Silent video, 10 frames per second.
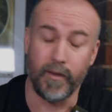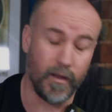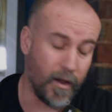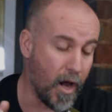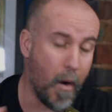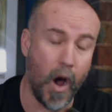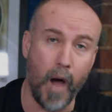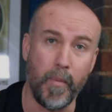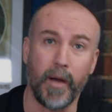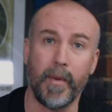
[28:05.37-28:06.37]
I know I
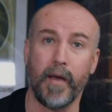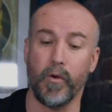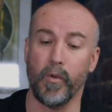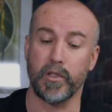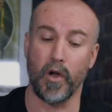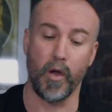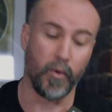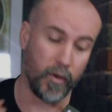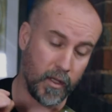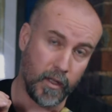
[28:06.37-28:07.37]
harp on about it all the time,
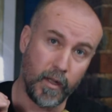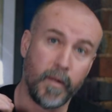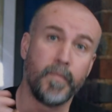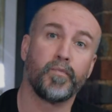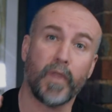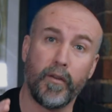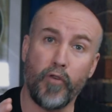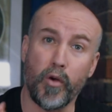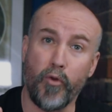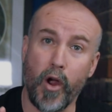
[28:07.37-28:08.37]
but
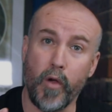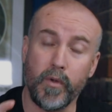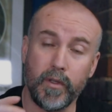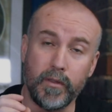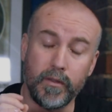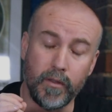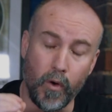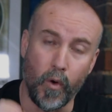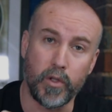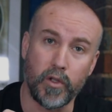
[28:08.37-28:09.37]
Frog.Pro,
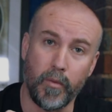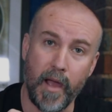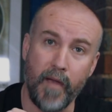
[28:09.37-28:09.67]
awesome.